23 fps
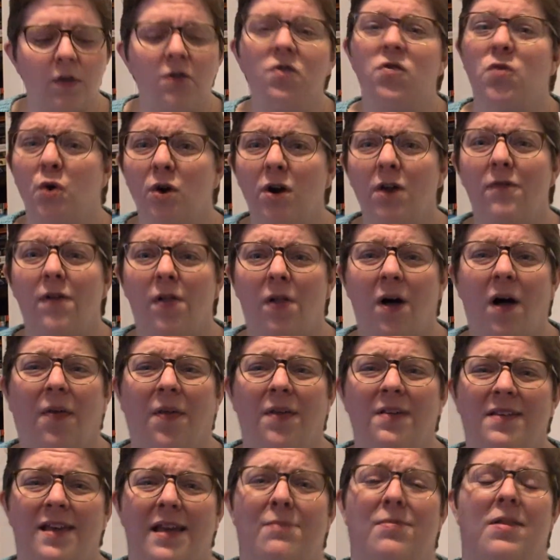Sort of along the
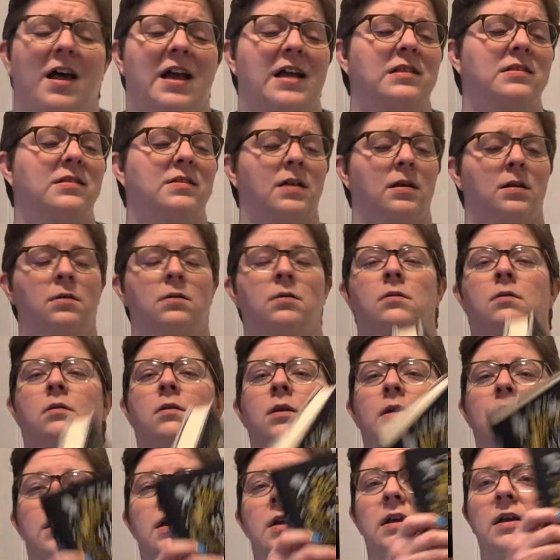same lines
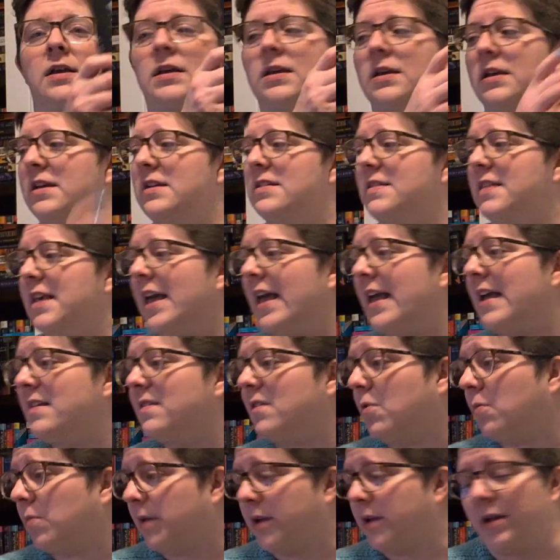is The
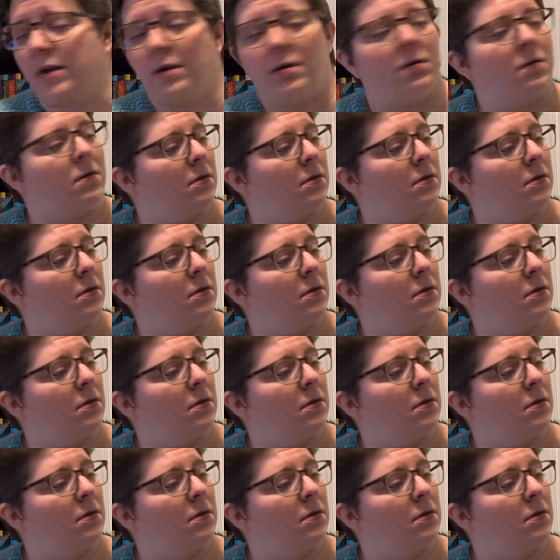Hazelwood